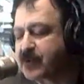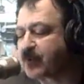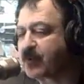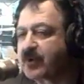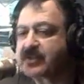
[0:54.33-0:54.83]

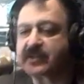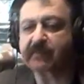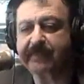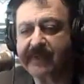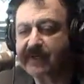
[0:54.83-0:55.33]
stories, the
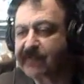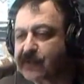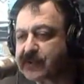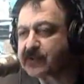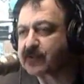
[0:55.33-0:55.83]

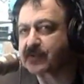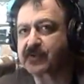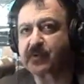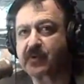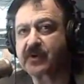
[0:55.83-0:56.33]
Bigfoot search
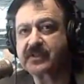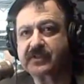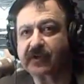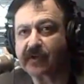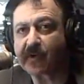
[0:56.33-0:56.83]
stories,
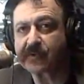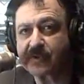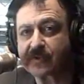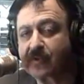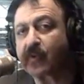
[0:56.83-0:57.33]
the
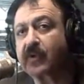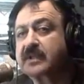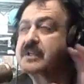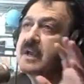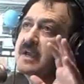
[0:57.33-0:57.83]
ghost
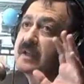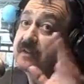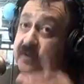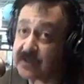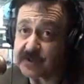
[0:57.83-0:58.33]
stories,
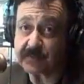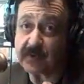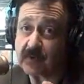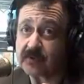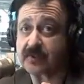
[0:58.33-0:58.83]
the
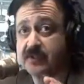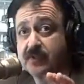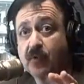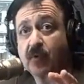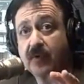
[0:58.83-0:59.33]
conspiracy
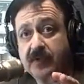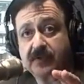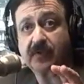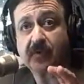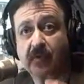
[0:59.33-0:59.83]
stories,
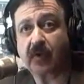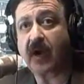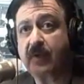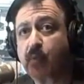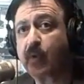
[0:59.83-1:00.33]
too.
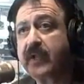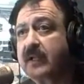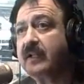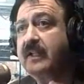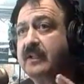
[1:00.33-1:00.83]
I
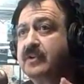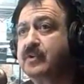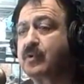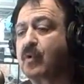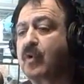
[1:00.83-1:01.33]
really
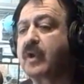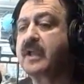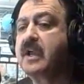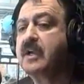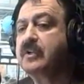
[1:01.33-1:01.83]
enjoy
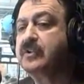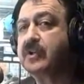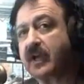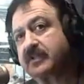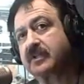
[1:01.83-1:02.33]

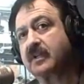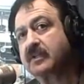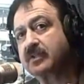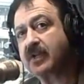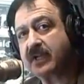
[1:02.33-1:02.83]
just
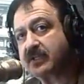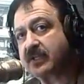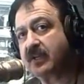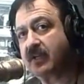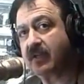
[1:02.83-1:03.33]

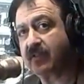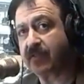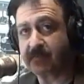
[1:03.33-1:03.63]
chasing the